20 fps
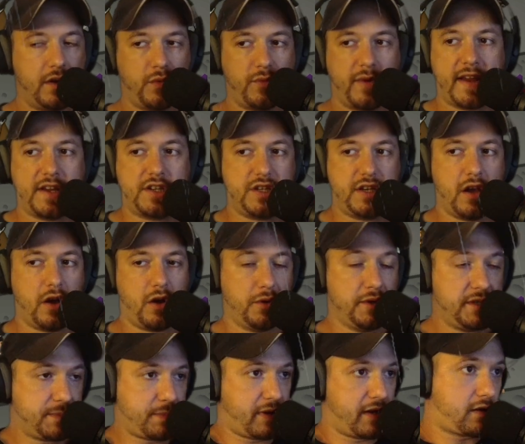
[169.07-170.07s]
ratio
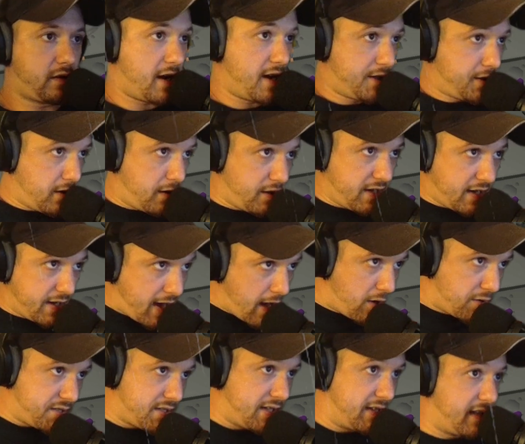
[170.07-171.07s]
split across all the
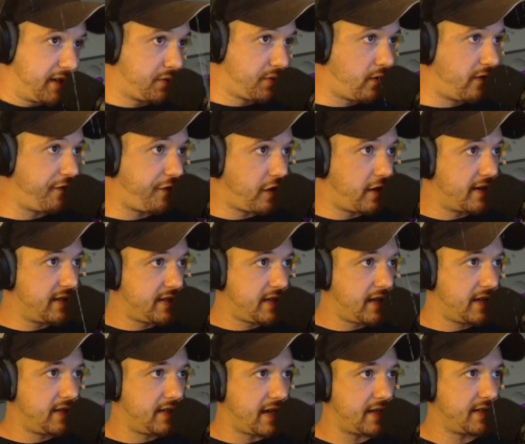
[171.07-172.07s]
accounts. Like this one, for
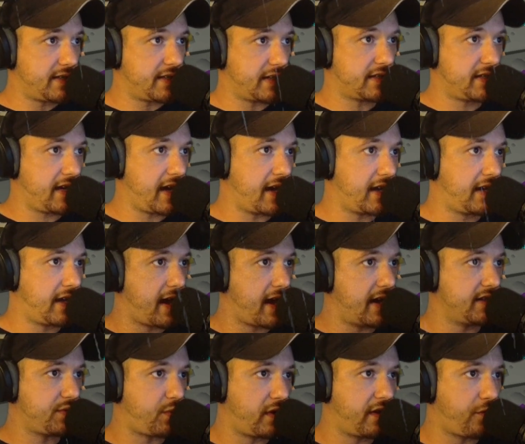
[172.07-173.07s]
instance, has 68K
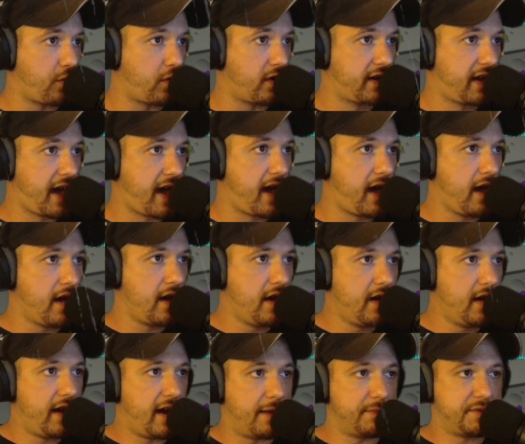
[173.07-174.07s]
and 24K.
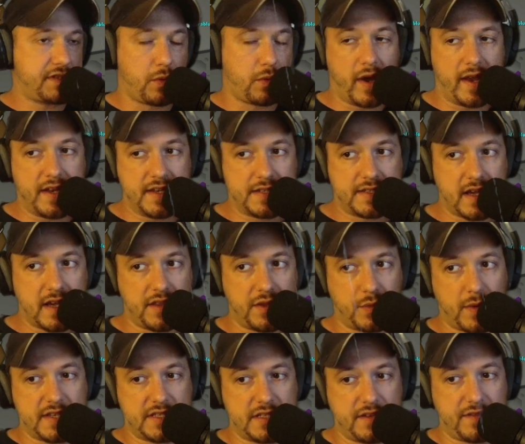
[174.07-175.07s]
I'm still waiting to sell the
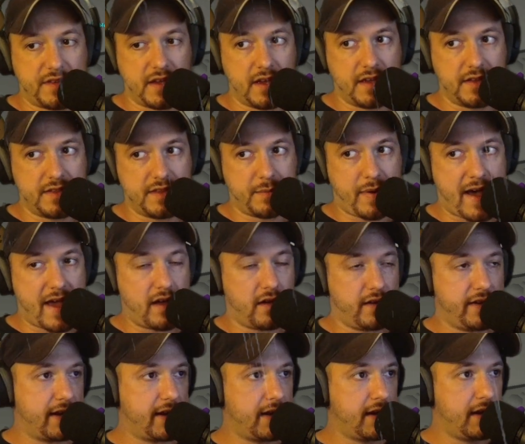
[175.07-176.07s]
rest of the pile
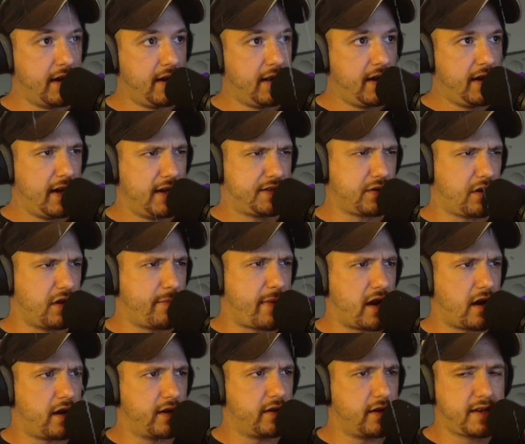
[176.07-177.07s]
here. It sold
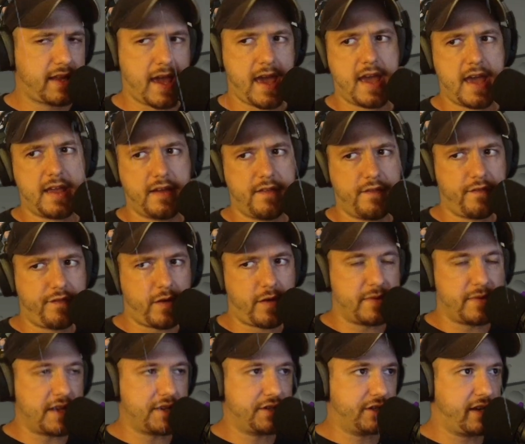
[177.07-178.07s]
about 100K
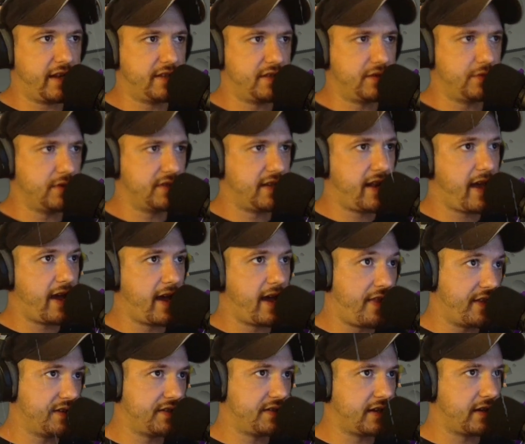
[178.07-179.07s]
from yesterday to today
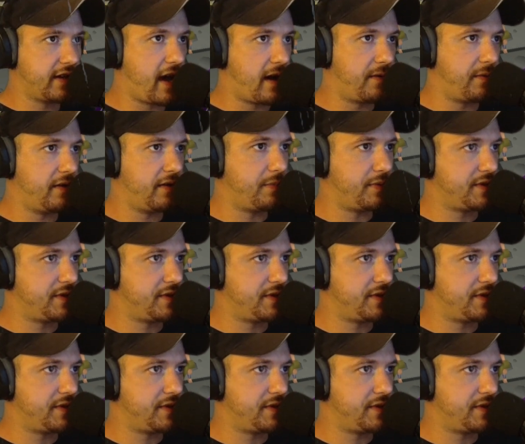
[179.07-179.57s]
on this account in